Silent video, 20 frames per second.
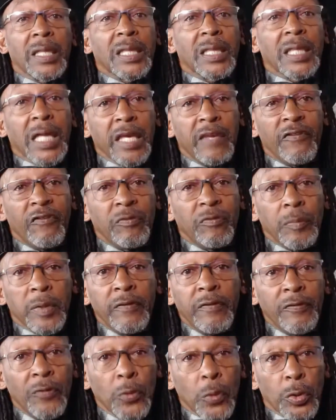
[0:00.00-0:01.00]
life
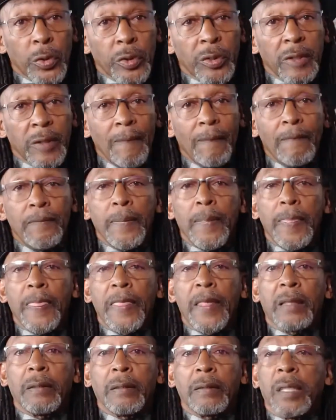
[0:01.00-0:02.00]
before.
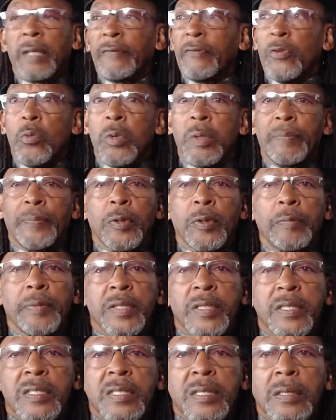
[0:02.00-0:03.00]
And for what
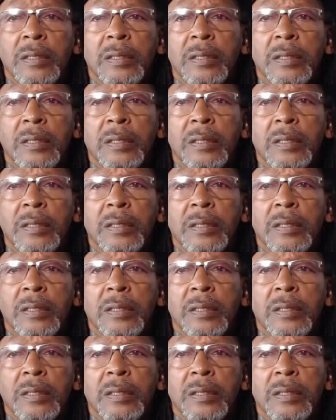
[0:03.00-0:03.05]
purpose?